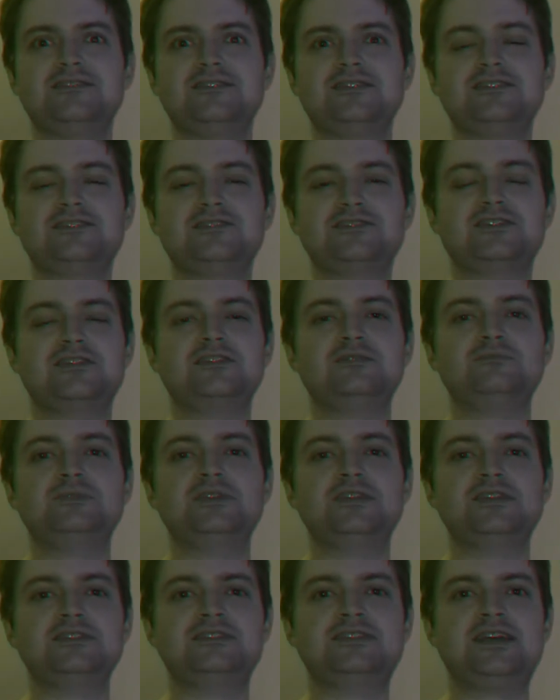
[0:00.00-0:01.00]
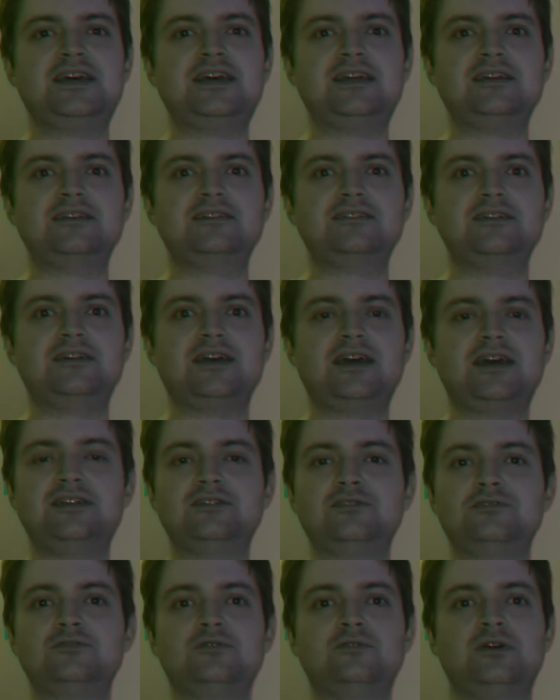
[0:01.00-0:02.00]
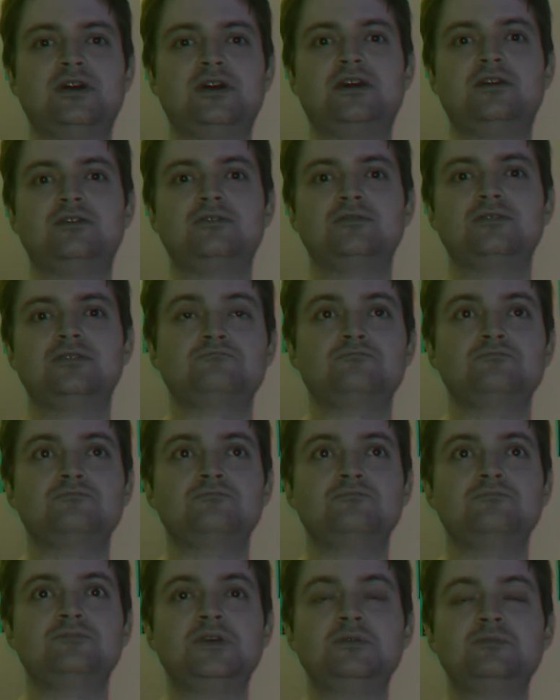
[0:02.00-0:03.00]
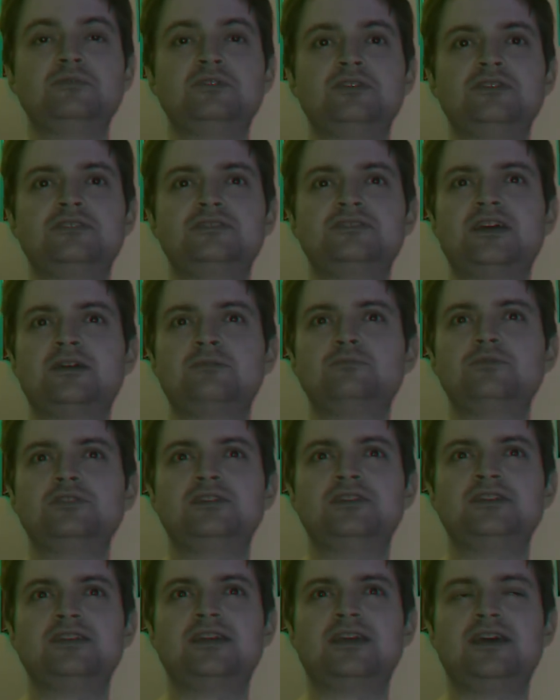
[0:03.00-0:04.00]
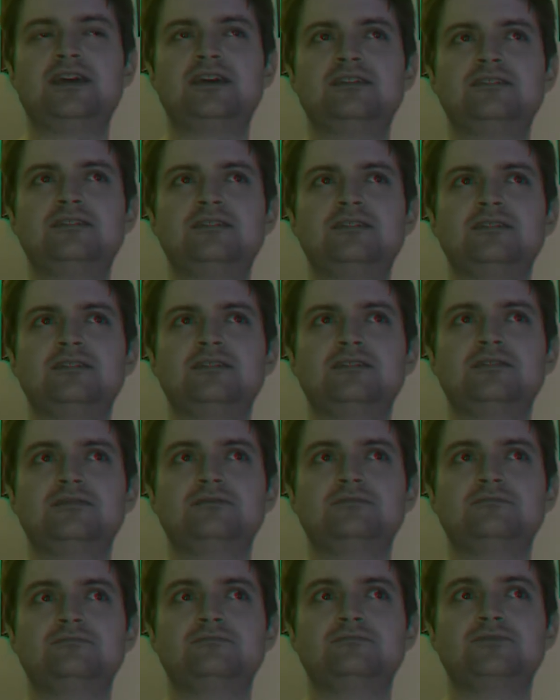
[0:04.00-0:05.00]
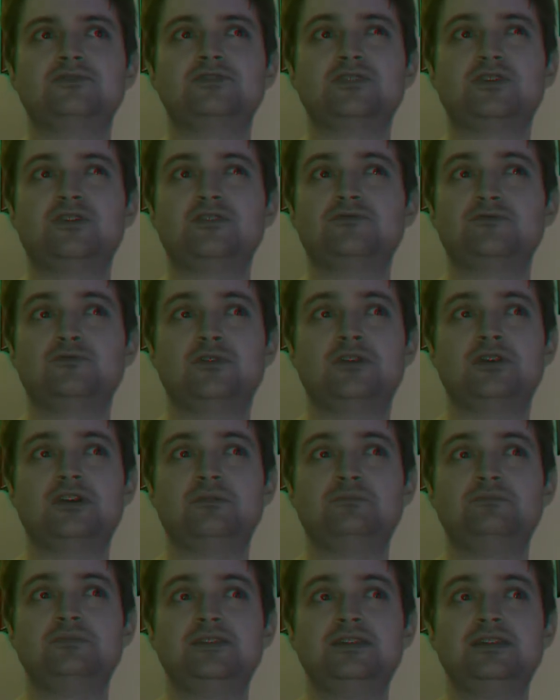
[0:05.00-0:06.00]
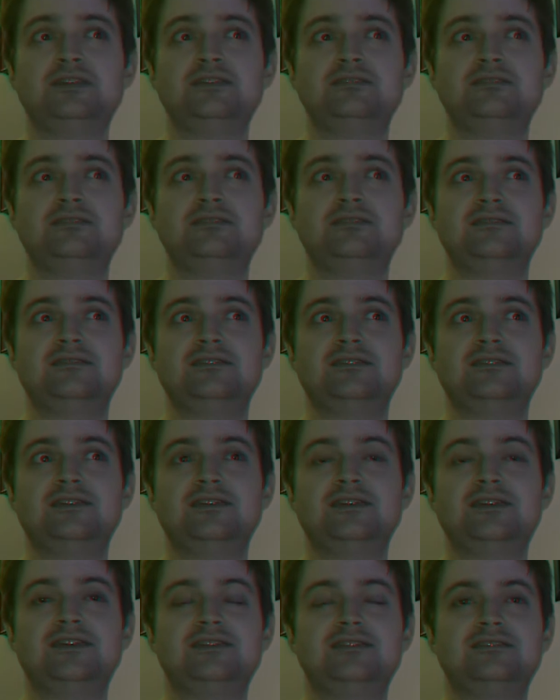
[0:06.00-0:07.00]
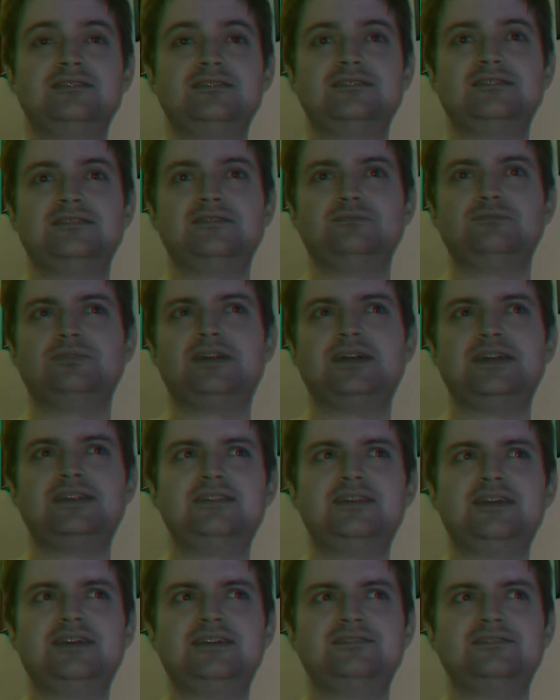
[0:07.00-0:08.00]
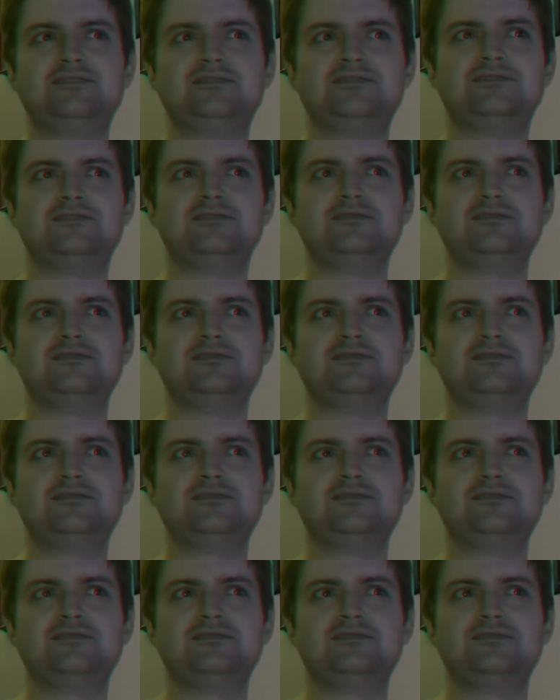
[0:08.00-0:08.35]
it started being tagged. I don't know how. Maybe CyberLink had a software update and it applied that